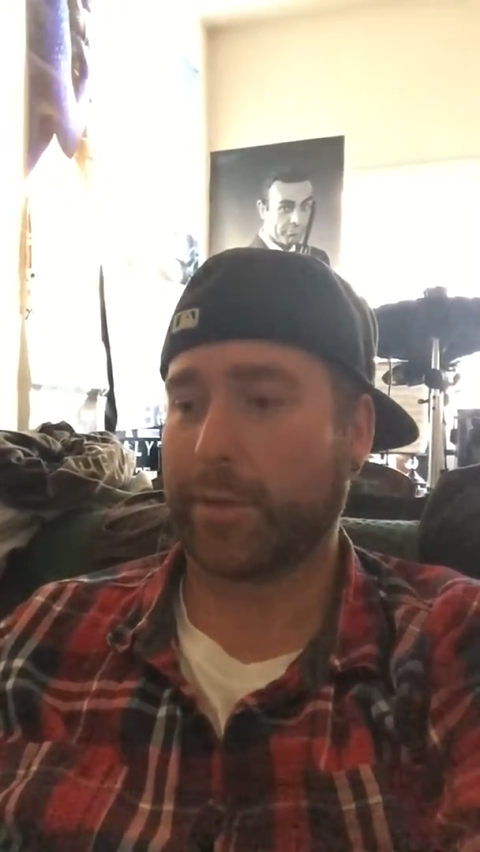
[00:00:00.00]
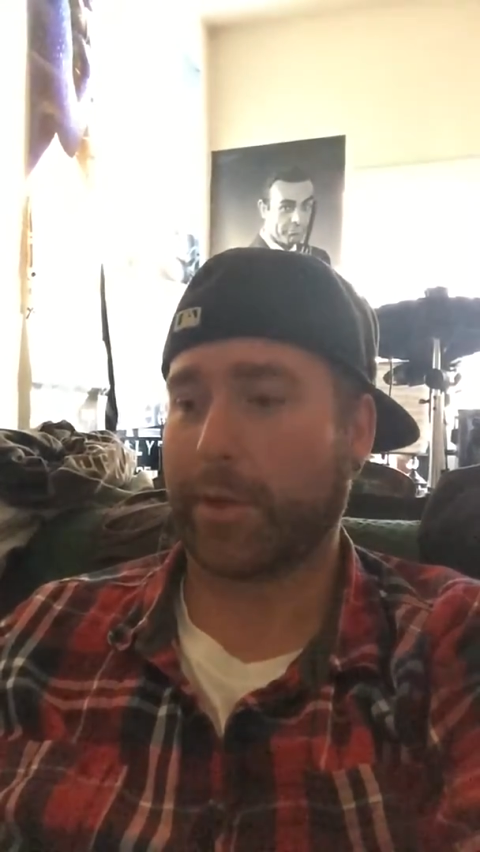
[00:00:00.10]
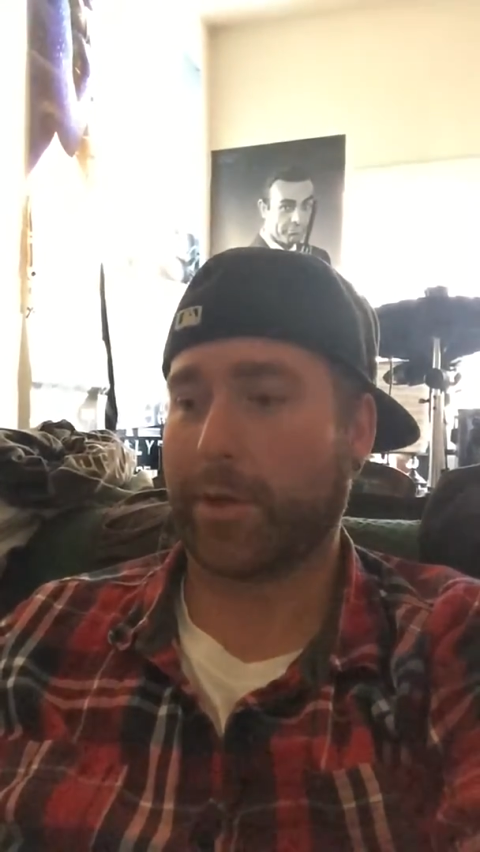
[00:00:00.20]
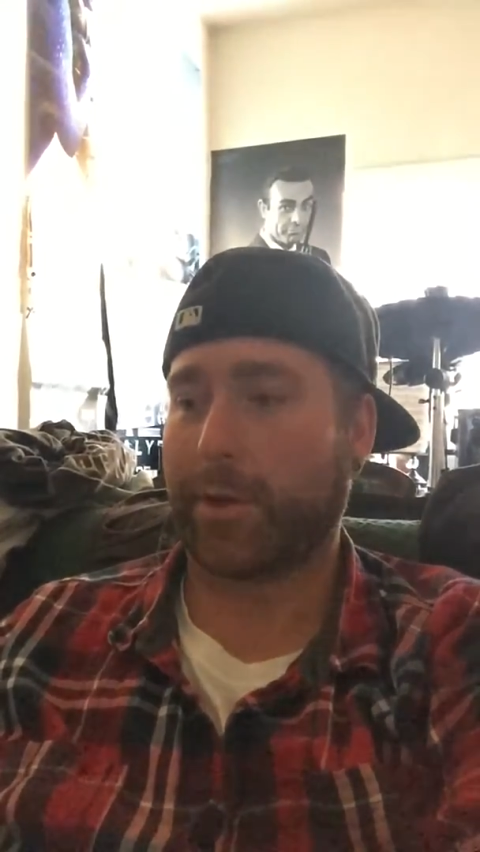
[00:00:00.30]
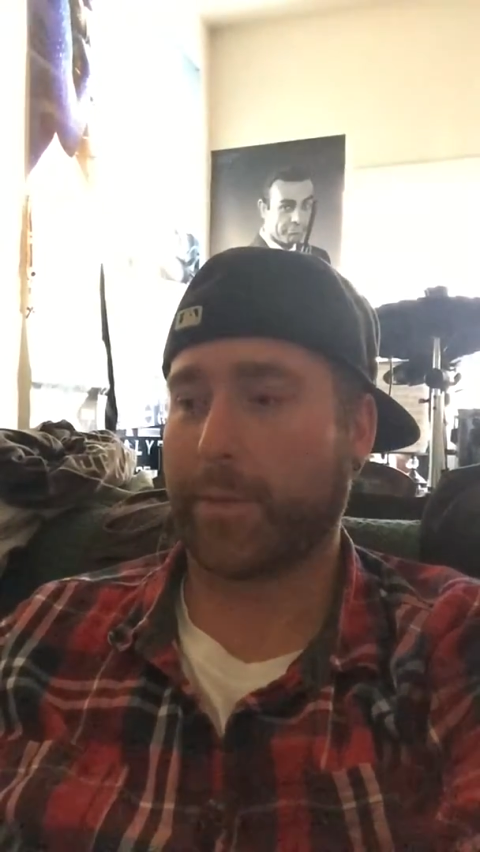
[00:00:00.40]

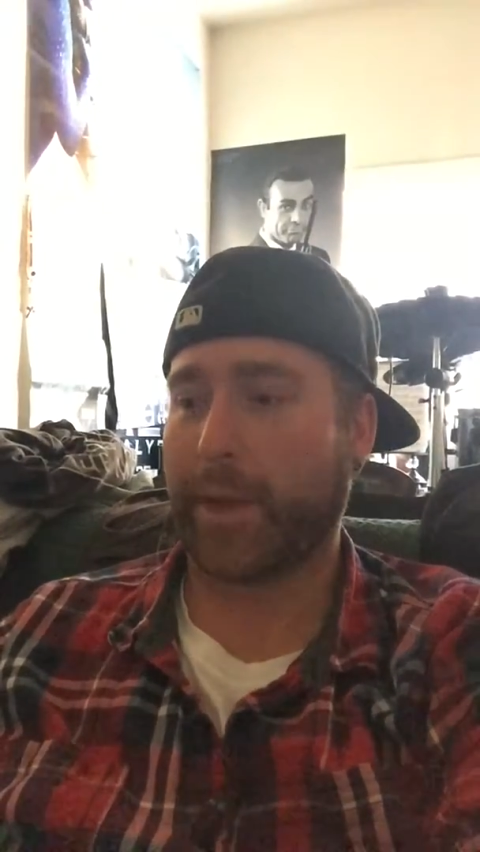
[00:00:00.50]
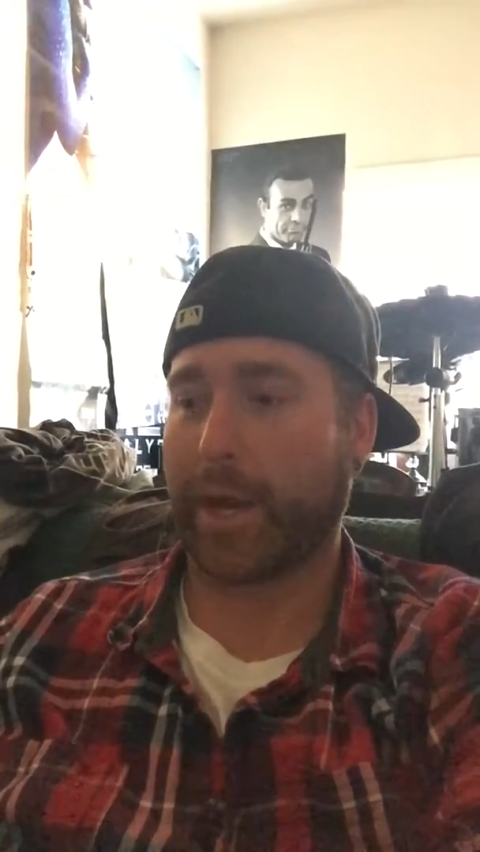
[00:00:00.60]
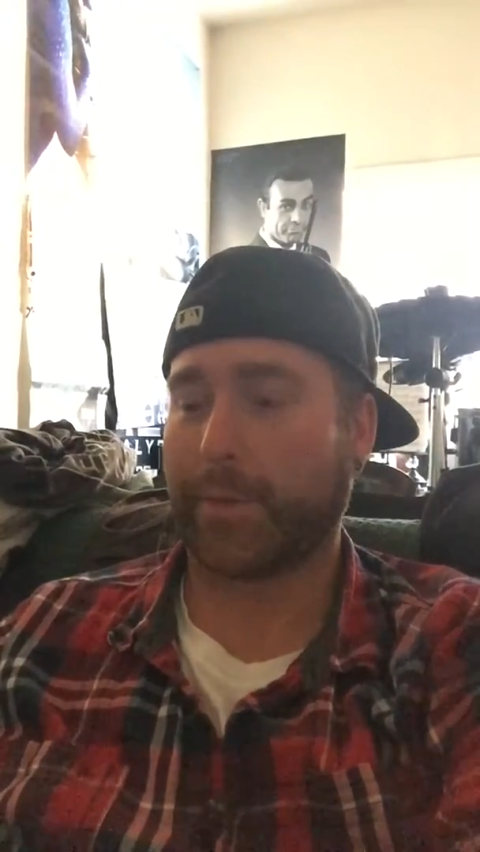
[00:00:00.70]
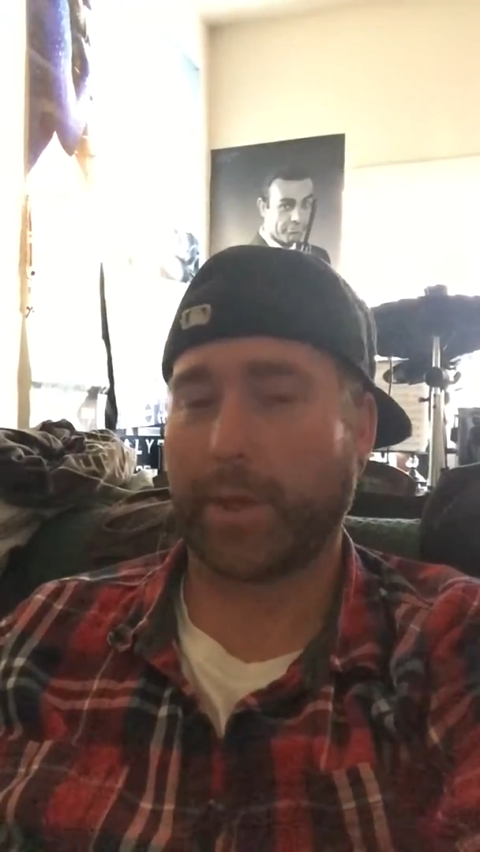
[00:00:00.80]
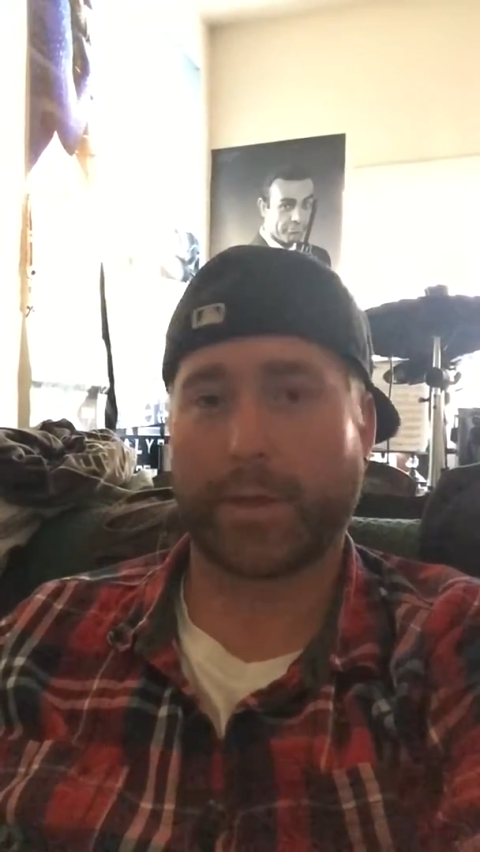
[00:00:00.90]
Y'all
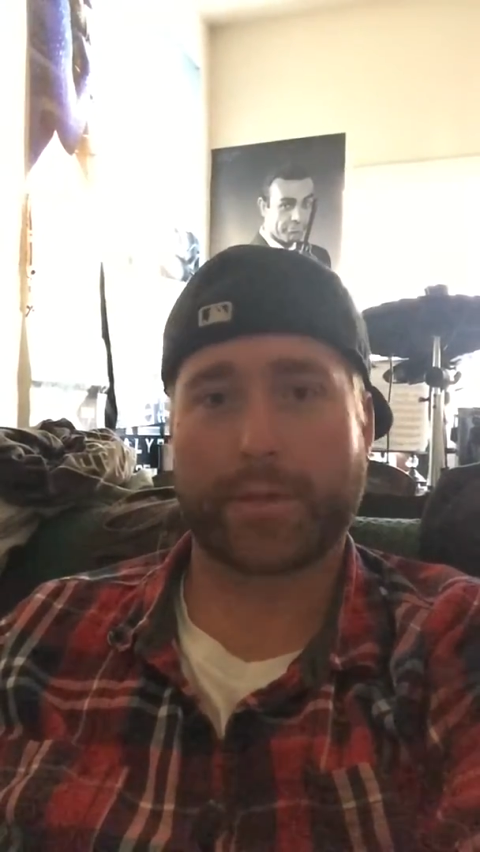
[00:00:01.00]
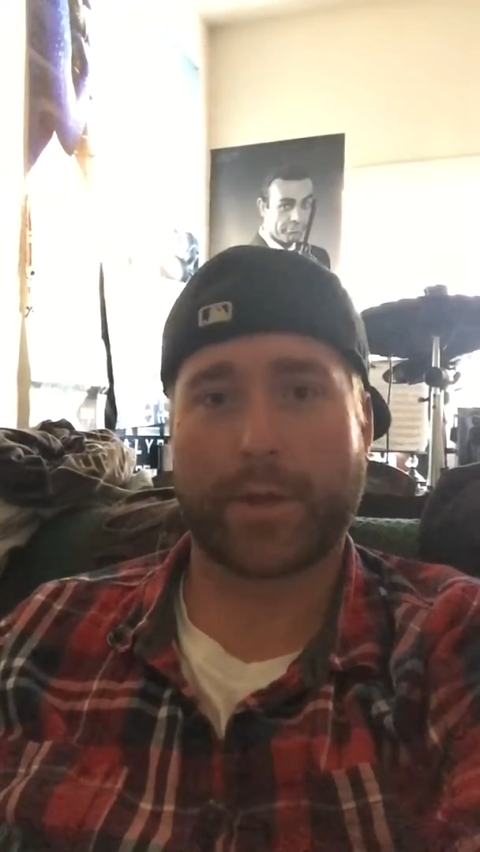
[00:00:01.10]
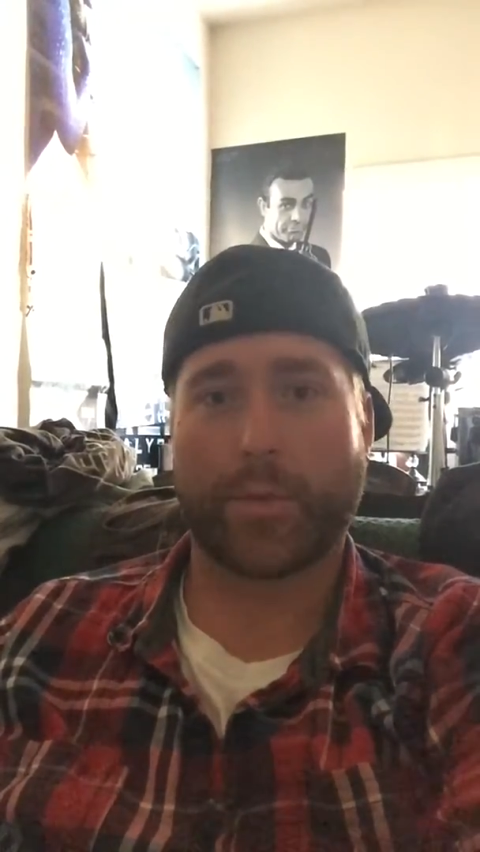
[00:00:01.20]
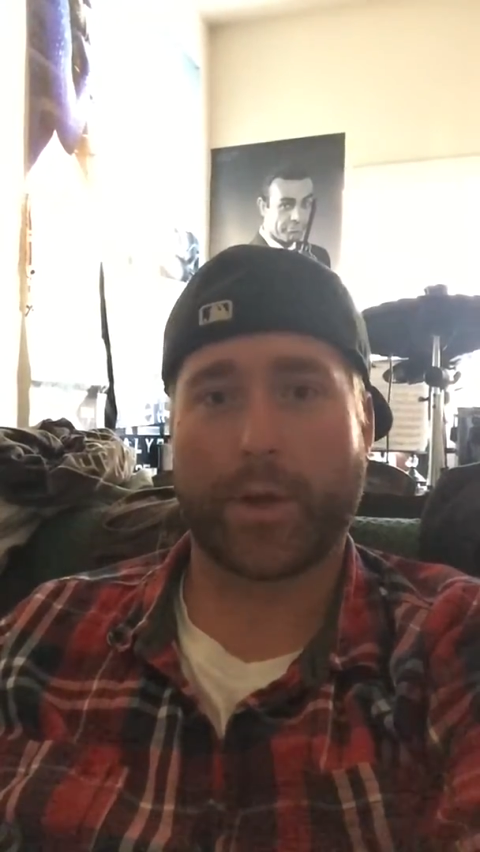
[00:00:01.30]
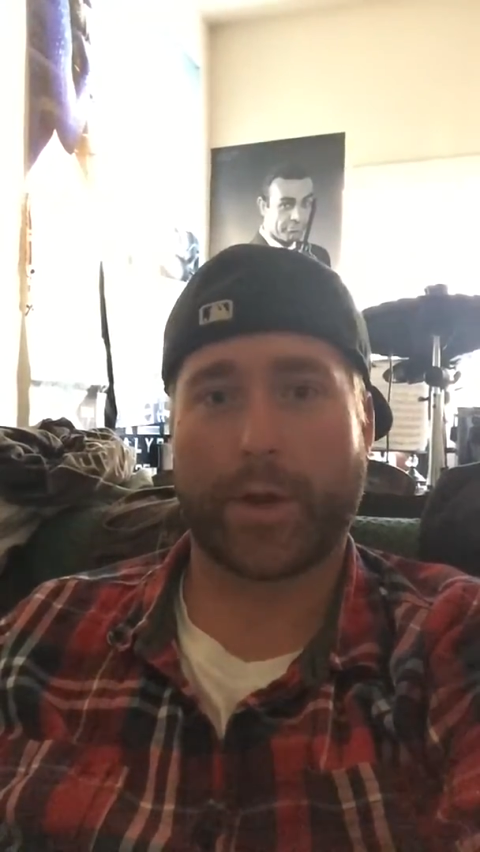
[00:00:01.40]
impact me in
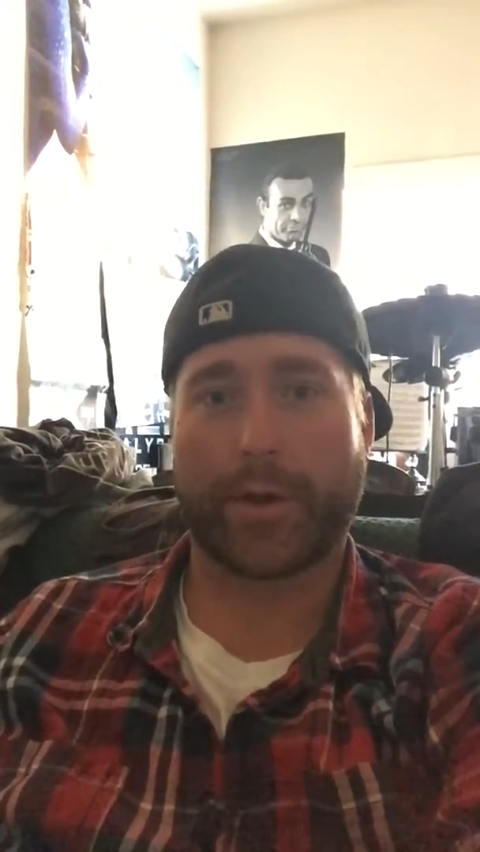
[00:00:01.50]
some way or